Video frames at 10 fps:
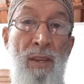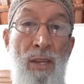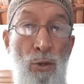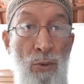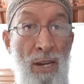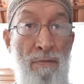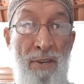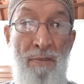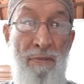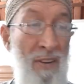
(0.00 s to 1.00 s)
You can
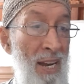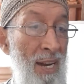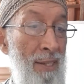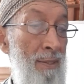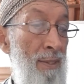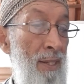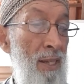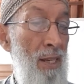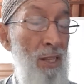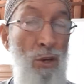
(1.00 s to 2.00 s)
verify
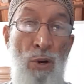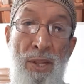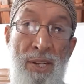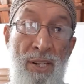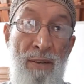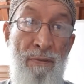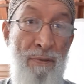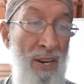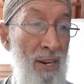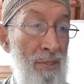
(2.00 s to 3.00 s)
the other
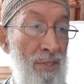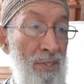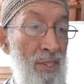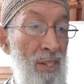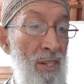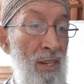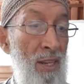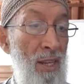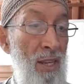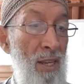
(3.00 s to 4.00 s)
verses in
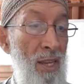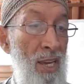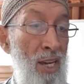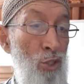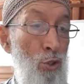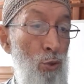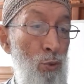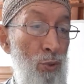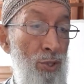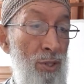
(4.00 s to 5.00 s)

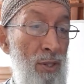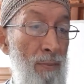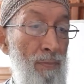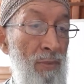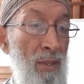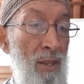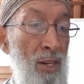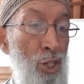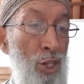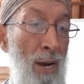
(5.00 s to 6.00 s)
Exodus
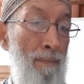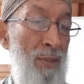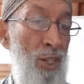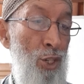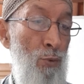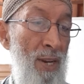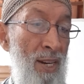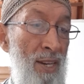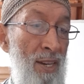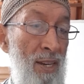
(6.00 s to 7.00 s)
chapter
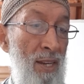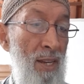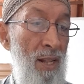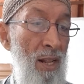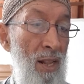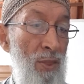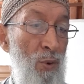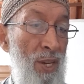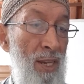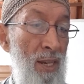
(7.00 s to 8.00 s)

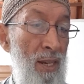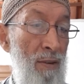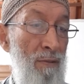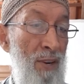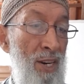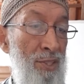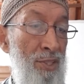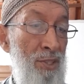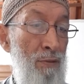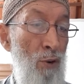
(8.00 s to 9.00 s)
23,
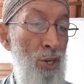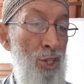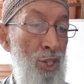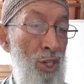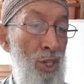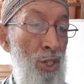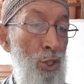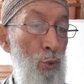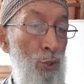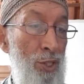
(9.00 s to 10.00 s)
verses 14
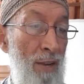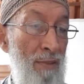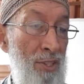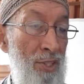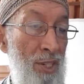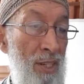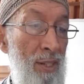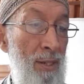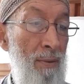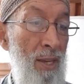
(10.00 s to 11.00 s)
to
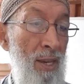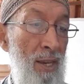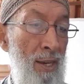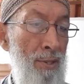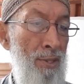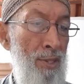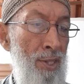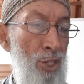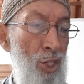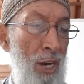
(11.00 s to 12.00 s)
17, and
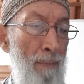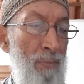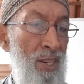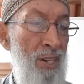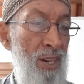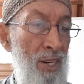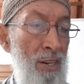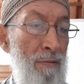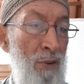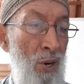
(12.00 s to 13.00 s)
the chapter
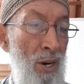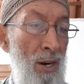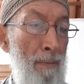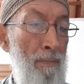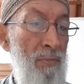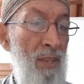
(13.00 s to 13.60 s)
34